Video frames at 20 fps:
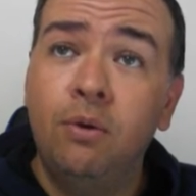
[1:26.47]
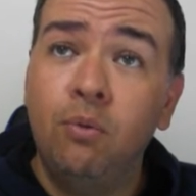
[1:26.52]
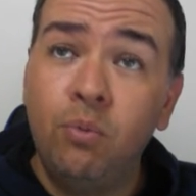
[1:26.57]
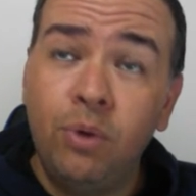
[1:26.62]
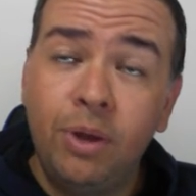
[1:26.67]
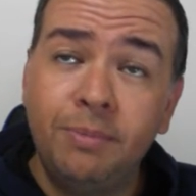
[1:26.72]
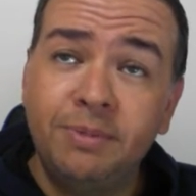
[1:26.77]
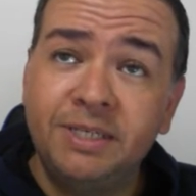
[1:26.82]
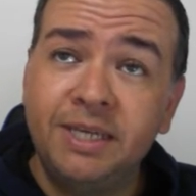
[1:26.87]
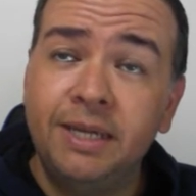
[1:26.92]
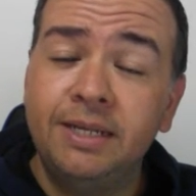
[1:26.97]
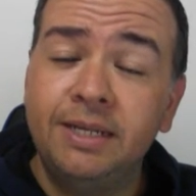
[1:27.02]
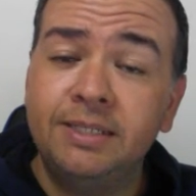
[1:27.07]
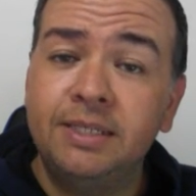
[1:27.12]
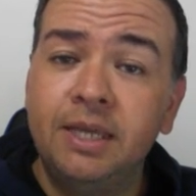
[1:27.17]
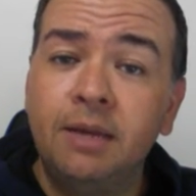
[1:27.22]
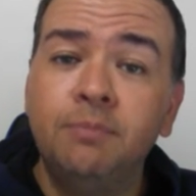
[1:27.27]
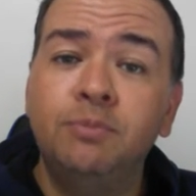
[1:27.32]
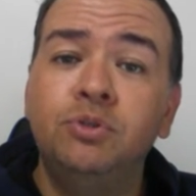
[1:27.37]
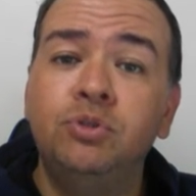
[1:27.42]
website is
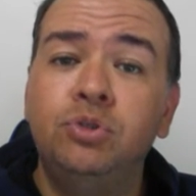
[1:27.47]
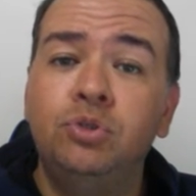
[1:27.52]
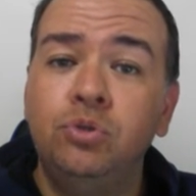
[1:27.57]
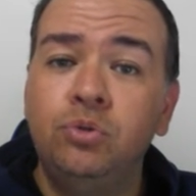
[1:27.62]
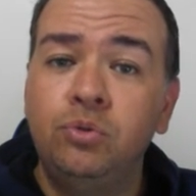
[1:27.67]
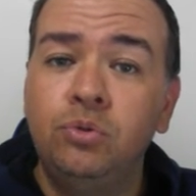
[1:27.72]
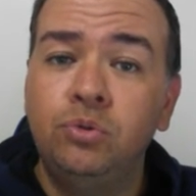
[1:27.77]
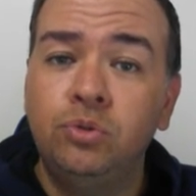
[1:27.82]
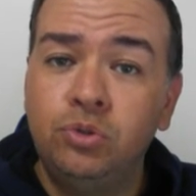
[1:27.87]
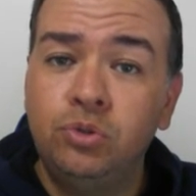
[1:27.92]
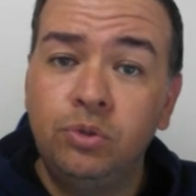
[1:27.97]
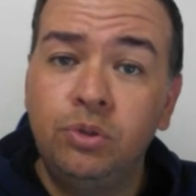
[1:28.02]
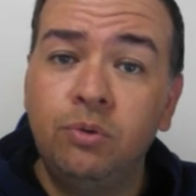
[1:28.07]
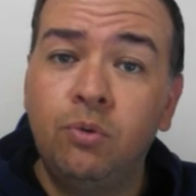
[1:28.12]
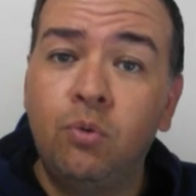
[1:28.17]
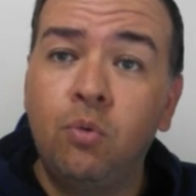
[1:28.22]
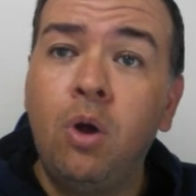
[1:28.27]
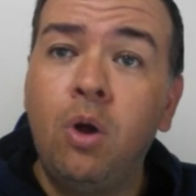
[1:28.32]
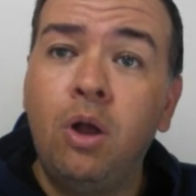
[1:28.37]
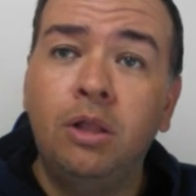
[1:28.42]
up to the
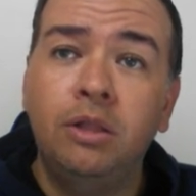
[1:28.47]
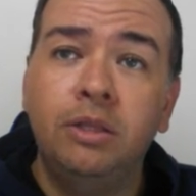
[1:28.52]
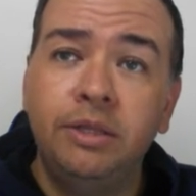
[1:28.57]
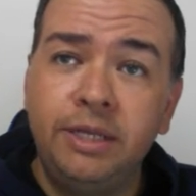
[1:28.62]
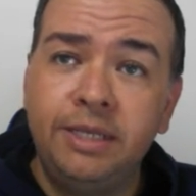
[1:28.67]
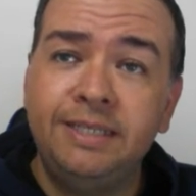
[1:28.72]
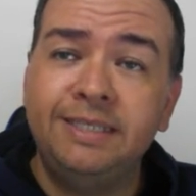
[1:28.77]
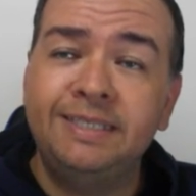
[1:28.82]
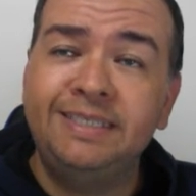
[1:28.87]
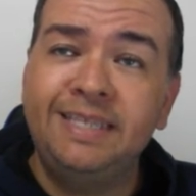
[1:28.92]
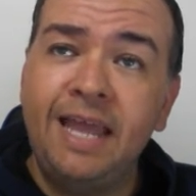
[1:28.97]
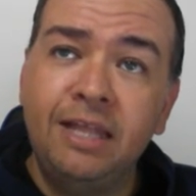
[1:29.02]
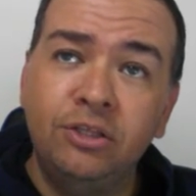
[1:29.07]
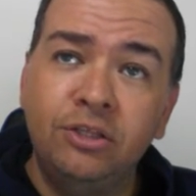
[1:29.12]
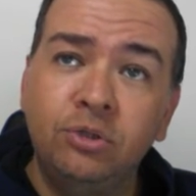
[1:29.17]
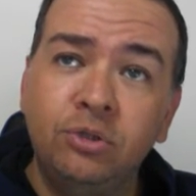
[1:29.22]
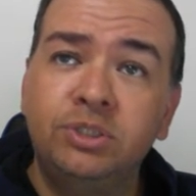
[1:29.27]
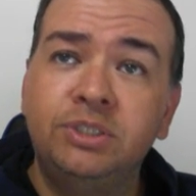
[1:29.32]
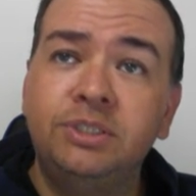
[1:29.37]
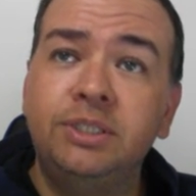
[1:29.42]
quality
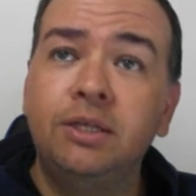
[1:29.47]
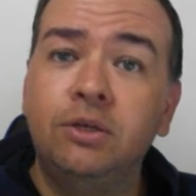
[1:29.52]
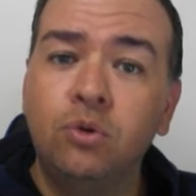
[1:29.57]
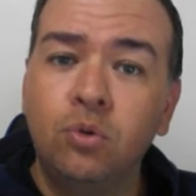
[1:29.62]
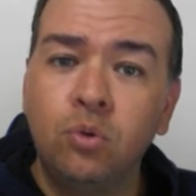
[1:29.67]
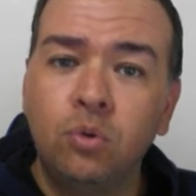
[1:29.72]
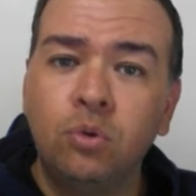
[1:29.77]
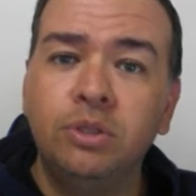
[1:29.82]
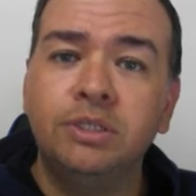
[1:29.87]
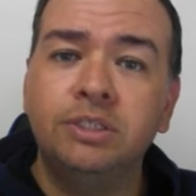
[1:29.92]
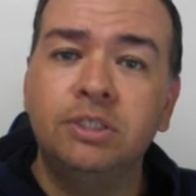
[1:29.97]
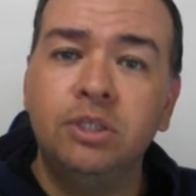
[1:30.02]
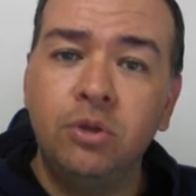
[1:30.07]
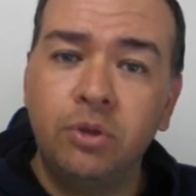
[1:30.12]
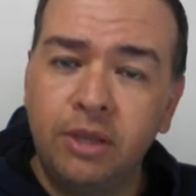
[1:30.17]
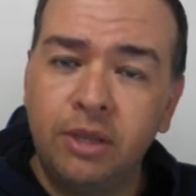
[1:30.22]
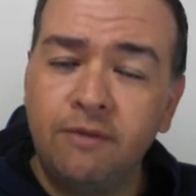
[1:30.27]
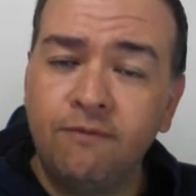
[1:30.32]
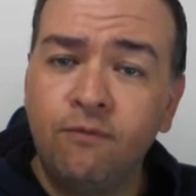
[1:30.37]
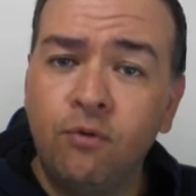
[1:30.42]
standards that Google is
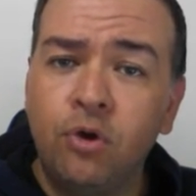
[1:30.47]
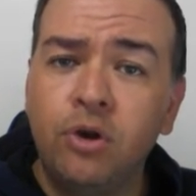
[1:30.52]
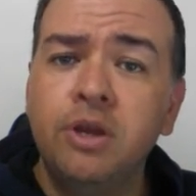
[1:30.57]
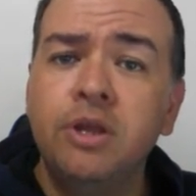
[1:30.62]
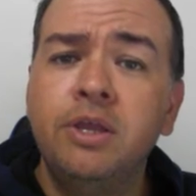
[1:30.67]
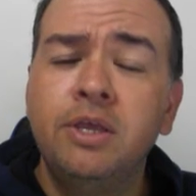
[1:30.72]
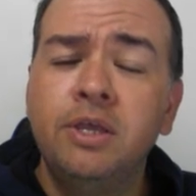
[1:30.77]
looking for.